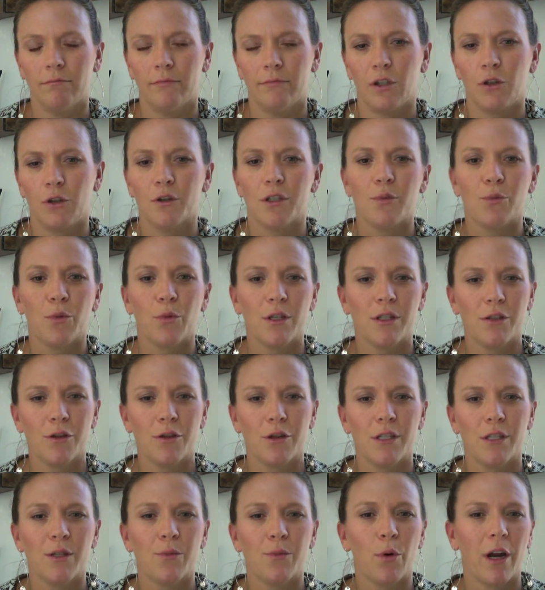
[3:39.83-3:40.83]
little spritzer
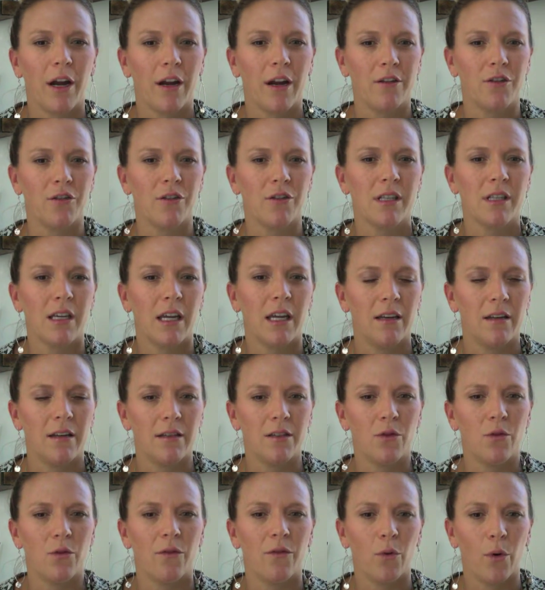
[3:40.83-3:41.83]
to spray on your skin
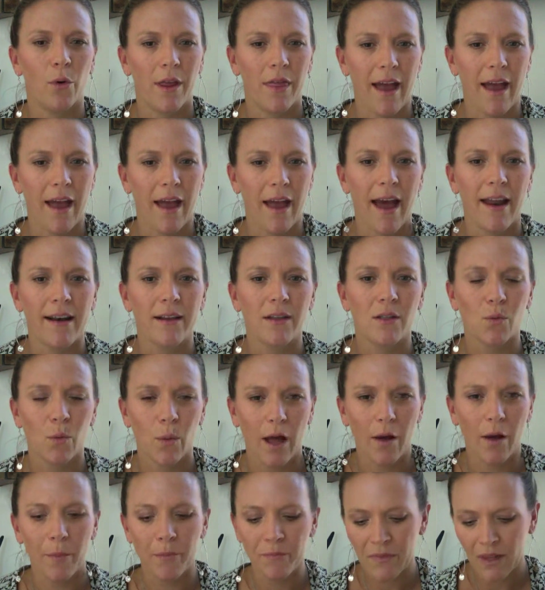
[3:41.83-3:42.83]
to avoid that as
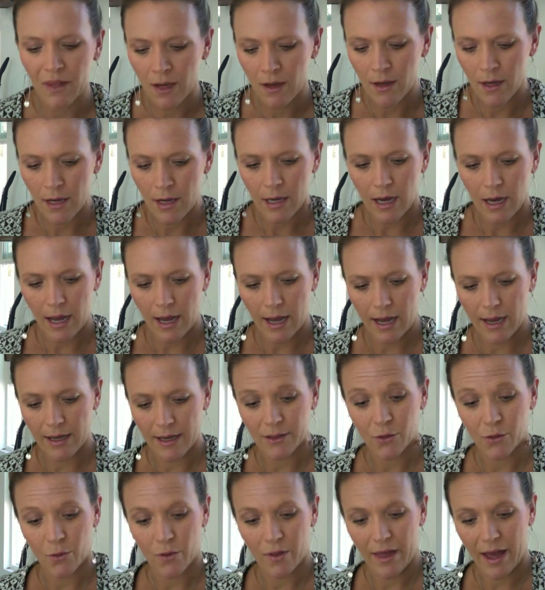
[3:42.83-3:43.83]
well. Uh,
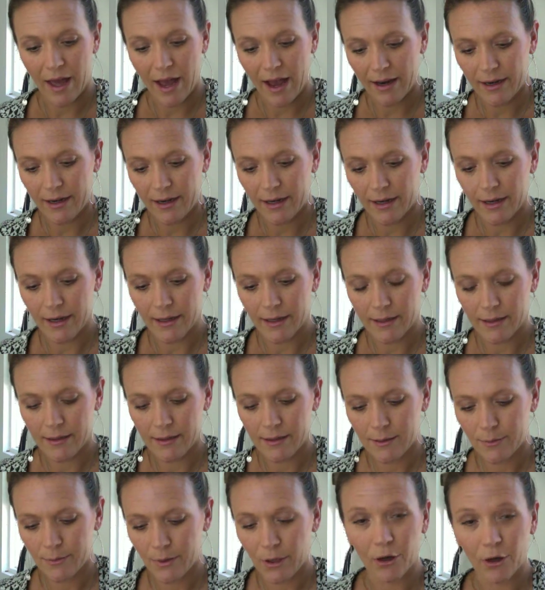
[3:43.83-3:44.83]
so that
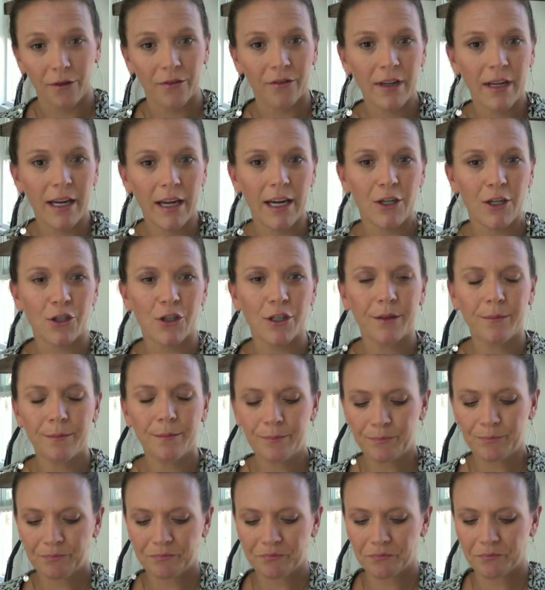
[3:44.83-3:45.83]
is purification.